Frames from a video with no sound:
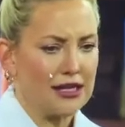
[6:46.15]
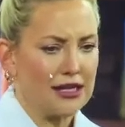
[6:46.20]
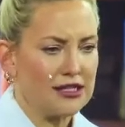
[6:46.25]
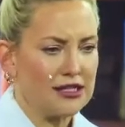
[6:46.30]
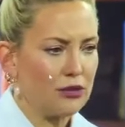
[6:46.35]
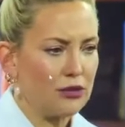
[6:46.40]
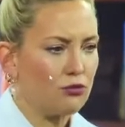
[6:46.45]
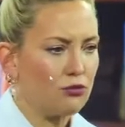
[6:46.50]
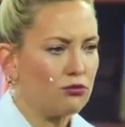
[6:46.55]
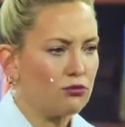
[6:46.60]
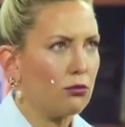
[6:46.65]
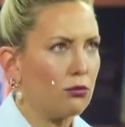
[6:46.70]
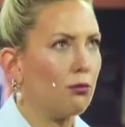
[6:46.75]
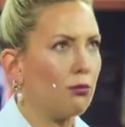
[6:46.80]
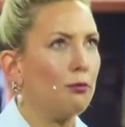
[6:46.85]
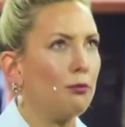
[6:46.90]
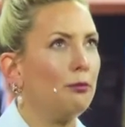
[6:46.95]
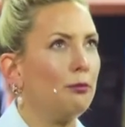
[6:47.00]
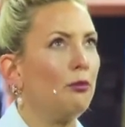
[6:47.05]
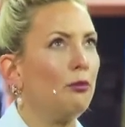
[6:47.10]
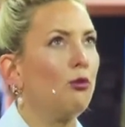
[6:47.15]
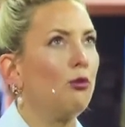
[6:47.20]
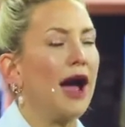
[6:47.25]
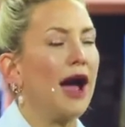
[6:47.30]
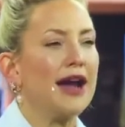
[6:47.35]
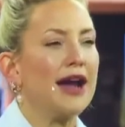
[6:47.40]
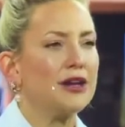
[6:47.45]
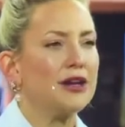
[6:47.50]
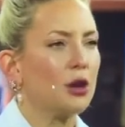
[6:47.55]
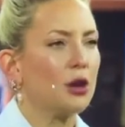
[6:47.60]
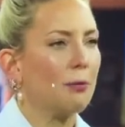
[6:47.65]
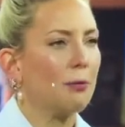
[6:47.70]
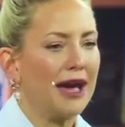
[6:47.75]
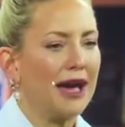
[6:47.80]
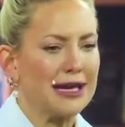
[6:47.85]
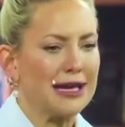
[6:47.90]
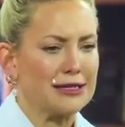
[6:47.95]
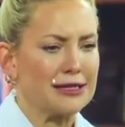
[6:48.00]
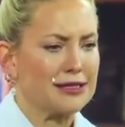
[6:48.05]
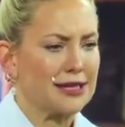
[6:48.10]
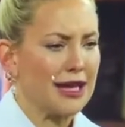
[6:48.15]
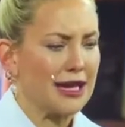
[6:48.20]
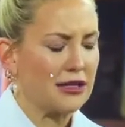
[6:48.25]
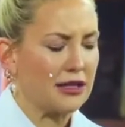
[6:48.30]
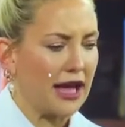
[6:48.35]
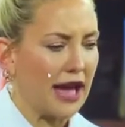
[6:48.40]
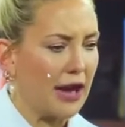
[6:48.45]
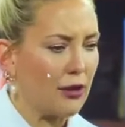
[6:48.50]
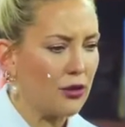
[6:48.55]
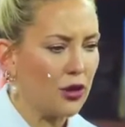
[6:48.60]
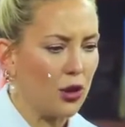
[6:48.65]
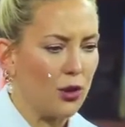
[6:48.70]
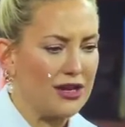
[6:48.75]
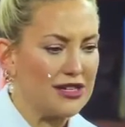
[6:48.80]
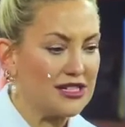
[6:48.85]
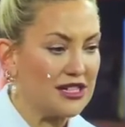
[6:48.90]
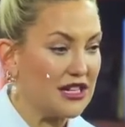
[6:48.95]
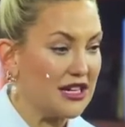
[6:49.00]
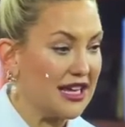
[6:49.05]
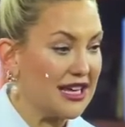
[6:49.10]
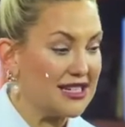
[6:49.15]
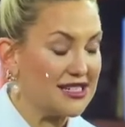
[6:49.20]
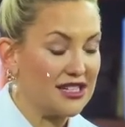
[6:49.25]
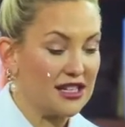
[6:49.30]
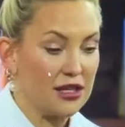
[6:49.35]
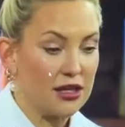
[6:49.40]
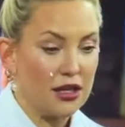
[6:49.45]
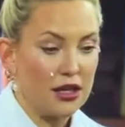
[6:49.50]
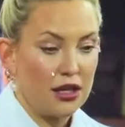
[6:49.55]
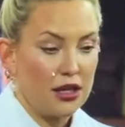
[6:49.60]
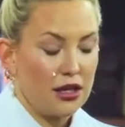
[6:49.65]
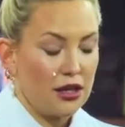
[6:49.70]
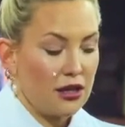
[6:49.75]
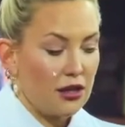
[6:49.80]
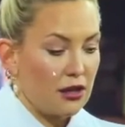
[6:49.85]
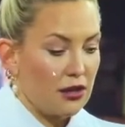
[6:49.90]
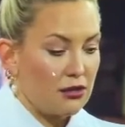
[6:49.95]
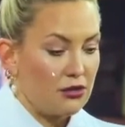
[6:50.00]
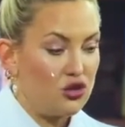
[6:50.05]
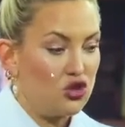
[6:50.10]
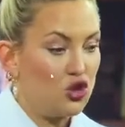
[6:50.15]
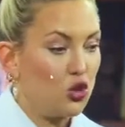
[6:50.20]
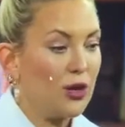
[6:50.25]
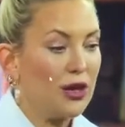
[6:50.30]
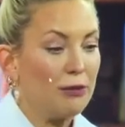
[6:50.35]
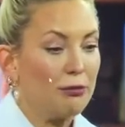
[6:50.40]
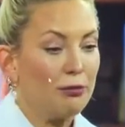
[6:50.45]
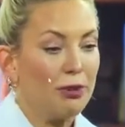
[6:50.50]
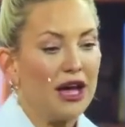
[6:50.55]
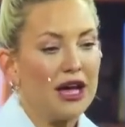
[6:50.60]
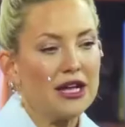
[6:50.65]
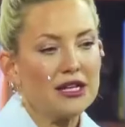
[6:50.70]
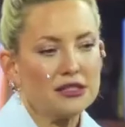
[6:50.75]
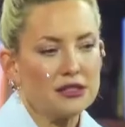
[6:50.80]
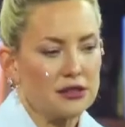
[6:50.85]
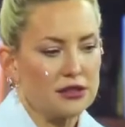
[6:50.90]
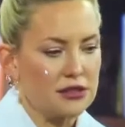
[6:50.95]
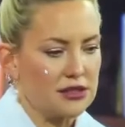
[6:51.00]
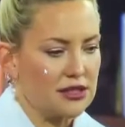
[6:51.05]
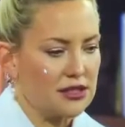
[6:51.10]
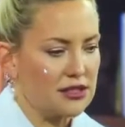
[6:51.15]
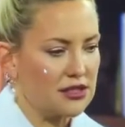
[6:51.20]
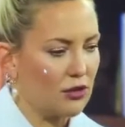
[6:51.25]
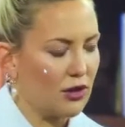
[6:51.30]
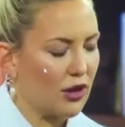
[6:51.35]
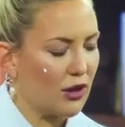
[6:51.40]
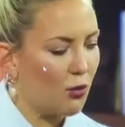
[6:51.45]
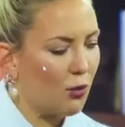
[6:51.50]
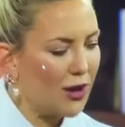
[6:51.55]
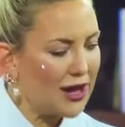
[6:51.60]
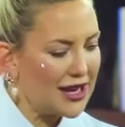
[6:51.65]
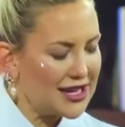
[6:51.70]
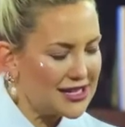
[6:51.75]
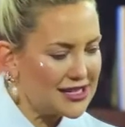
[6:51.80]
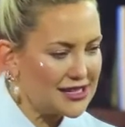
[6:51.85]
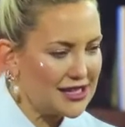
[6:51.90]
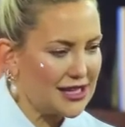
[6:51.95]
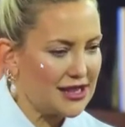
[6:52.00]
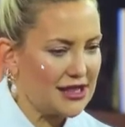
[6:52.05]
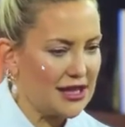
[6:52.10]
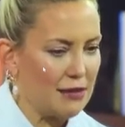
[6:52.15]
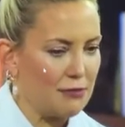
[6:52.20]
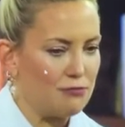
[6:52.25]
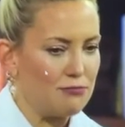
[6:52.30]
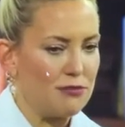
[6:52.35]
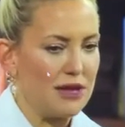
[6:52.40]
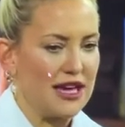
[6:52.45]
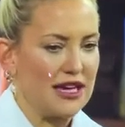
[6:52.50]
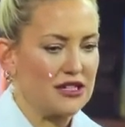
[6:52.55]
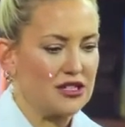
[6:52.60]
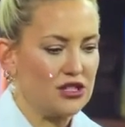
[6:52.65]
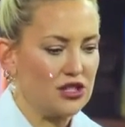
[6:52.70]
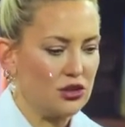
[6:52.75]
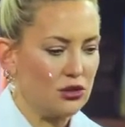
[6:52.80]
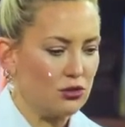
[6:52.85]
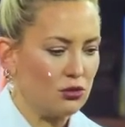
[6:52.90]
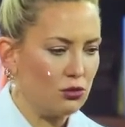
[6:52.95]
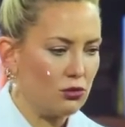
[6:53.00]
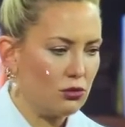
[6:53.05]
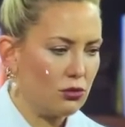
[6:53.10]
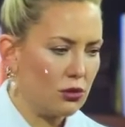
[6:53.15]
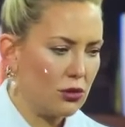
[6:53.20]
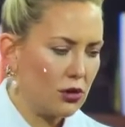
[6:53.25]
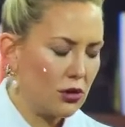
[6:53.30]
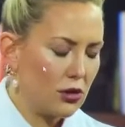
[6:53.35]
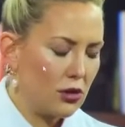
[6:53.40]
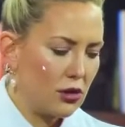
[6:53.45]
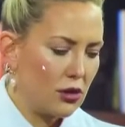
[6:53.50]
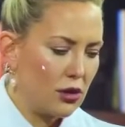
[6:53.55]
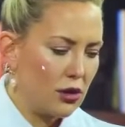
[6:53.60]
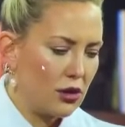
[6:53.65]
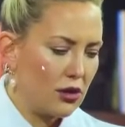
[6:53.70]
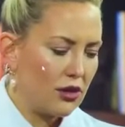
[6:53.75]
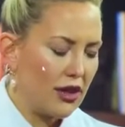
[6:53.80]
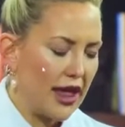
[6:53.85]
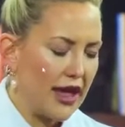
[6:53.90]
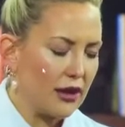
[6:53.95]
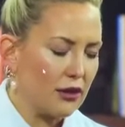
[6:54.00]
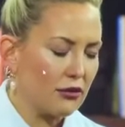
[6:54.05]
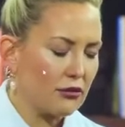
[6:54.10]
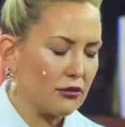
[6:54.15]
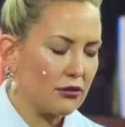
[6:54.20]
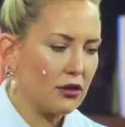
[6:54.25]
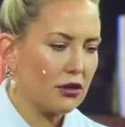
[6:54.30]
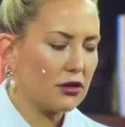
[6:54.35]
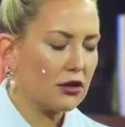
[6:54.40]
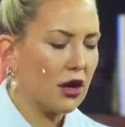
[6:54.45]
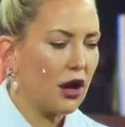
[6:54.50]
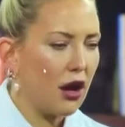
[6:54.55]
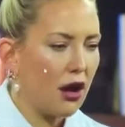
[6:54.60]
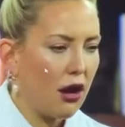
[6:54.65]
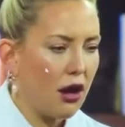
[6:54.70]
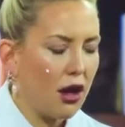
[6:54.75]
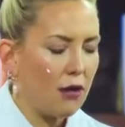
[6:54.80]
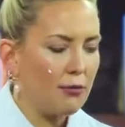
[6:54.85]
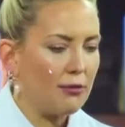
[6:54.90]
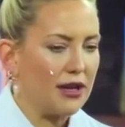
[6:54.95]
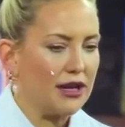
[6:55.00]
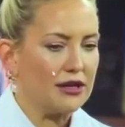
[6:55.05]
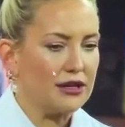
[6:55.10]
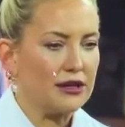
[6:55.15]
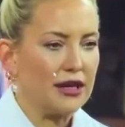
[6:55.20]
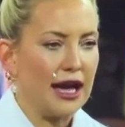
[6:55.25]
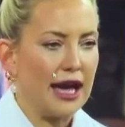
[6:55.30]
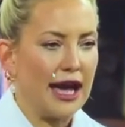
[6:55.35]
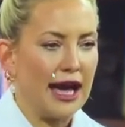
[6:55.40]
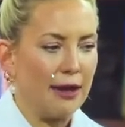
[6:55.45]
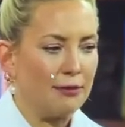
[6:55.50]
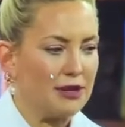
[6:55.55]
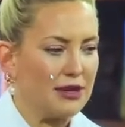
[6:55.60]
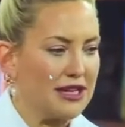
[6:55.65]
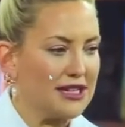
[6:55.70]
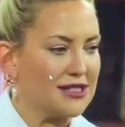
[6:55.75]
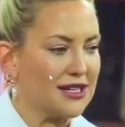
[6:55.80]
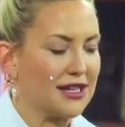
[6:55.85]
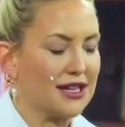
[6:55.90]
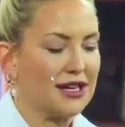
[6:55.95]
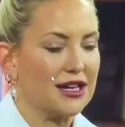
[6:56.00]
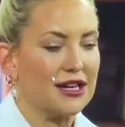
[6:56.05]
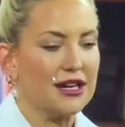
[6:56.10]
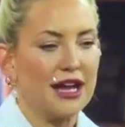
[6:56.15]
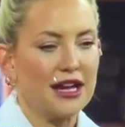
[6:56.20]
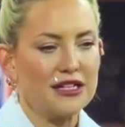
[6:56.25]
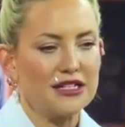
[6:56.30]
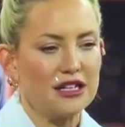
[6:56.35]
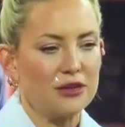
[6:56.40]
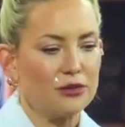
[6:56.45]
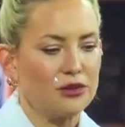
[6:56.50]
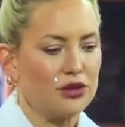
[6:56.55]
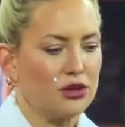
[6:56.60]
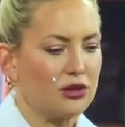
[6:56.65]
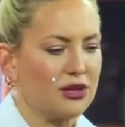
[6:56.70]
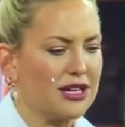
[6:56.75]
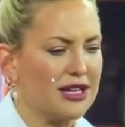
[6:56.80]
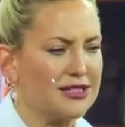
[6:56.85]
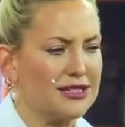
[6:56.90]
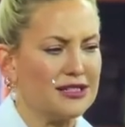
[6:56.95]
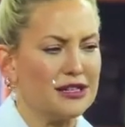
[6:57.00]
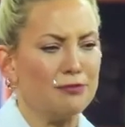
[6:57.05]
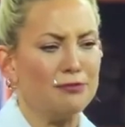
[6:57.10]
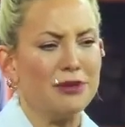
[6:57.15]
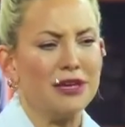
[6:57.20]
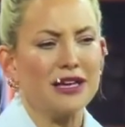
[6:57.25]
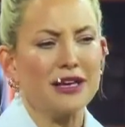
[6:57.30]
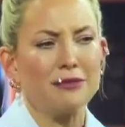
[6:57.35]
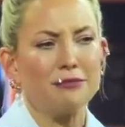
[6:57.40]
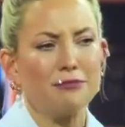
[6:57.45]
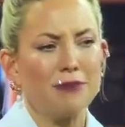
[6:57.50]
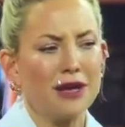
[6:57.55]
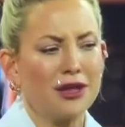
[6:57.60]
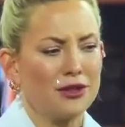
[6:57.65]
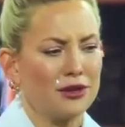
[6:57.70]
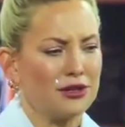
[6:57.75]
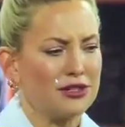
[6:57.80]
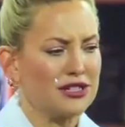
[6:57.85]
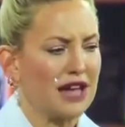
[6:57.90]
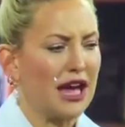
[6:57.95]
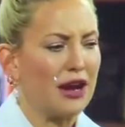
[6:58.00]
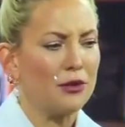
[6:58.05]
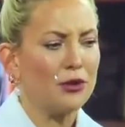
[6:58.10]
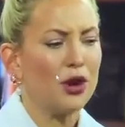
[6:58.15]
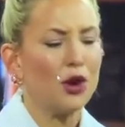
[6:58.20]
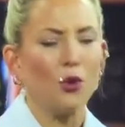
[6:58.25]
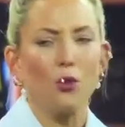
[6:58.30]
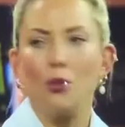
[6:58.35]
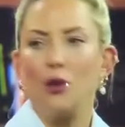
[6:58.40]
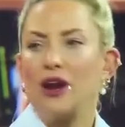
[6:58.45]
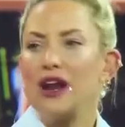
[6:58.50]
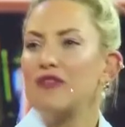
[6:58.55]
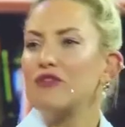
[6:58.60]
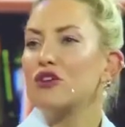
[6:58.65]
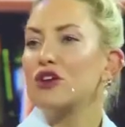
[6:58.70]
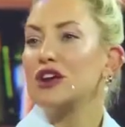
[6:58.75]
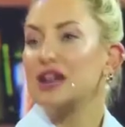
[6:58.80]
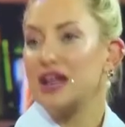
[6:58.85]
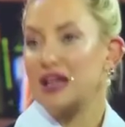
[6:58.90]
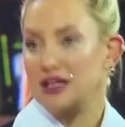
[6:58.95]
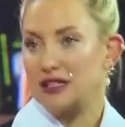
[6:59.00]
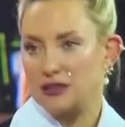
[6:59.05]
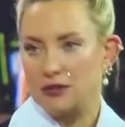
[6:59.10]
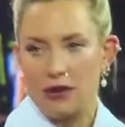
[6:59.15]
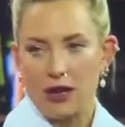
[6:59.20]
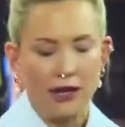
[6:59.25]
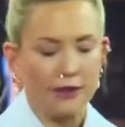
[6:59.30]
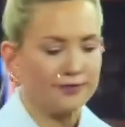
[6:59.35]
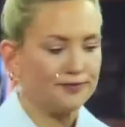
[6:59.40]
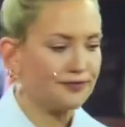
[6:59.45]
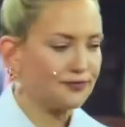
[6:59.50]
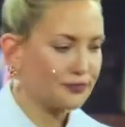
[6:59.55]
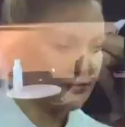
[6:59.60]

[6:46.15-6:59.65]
Is it riding your bike, cycling? I don't know. Is it doing puzzles? Is it like, what is it that makes you like calm and happy? Is it connecting with your kids? Is it being a mother? Is it, I don't know, whatever it is, right?